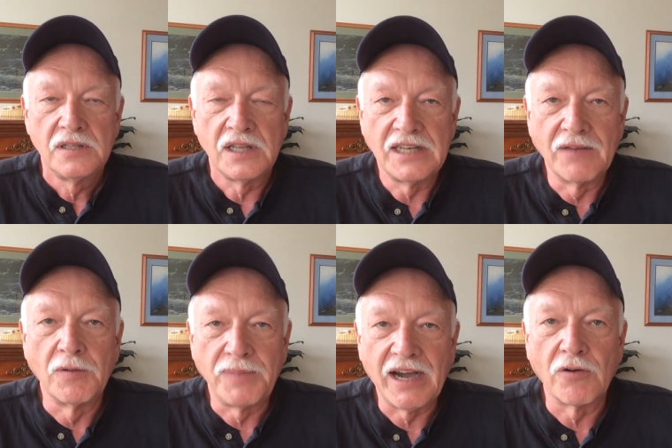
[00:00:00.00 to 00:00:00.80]
The
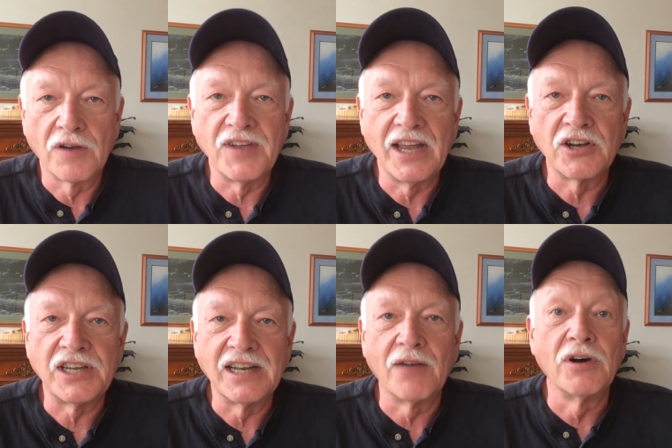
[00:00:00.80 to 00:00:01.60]
devil power of
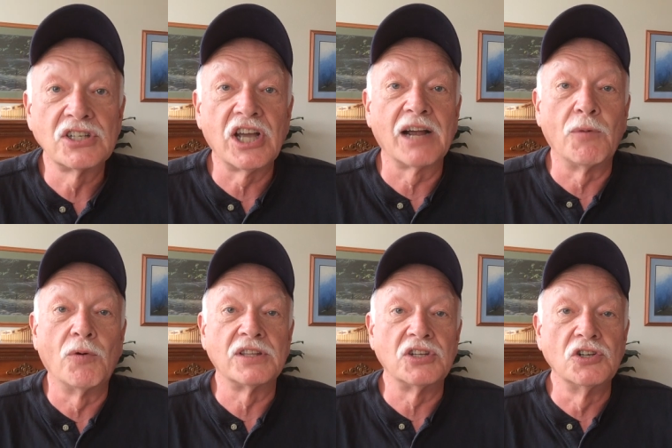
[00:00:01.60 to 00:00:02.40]
anarchy. Now, I want to talk about
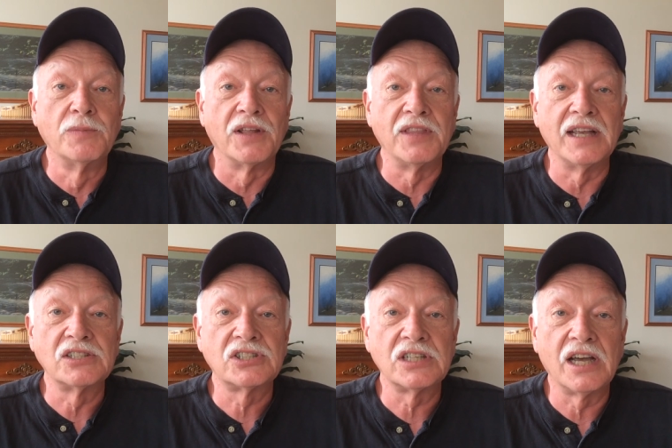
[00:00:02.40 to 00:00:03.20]
what to do about
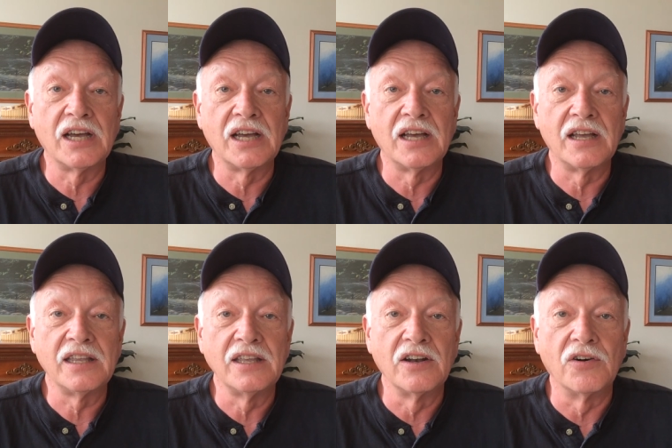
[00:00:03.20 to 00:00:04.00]
this,
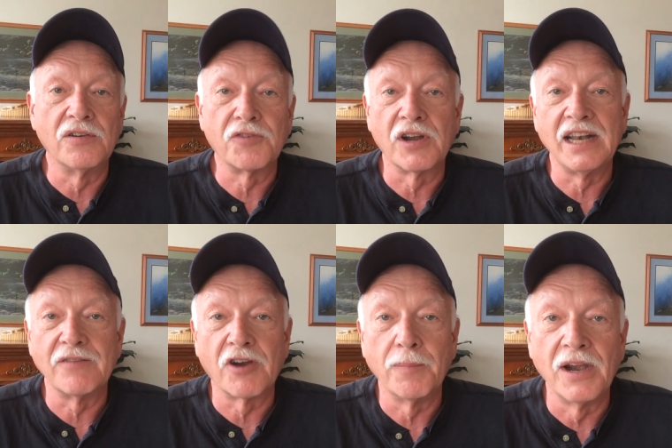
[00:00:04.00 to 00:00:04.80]
for any
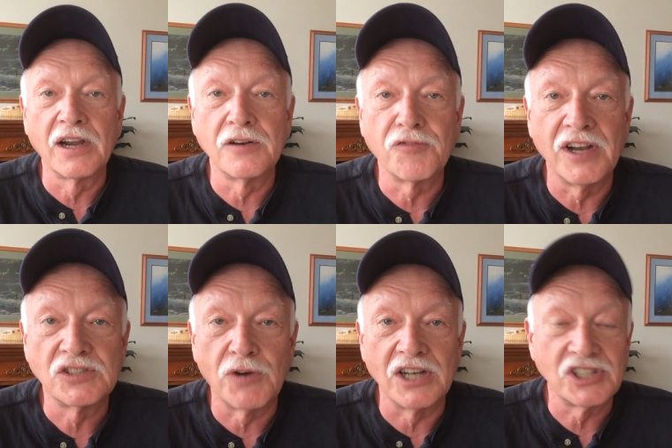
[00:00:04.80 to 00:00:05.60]
of our American
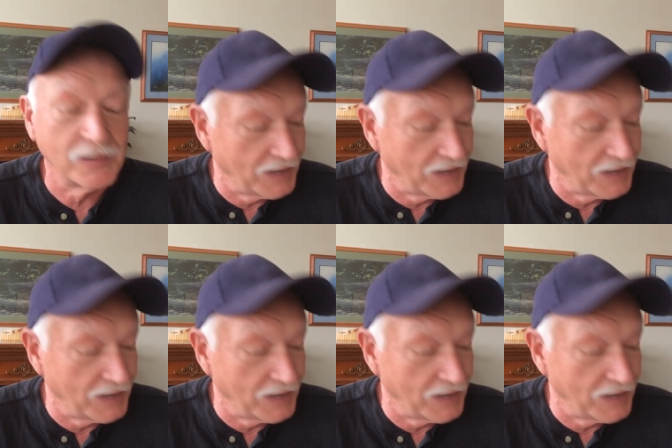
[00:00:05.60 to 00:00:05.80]
friends watching.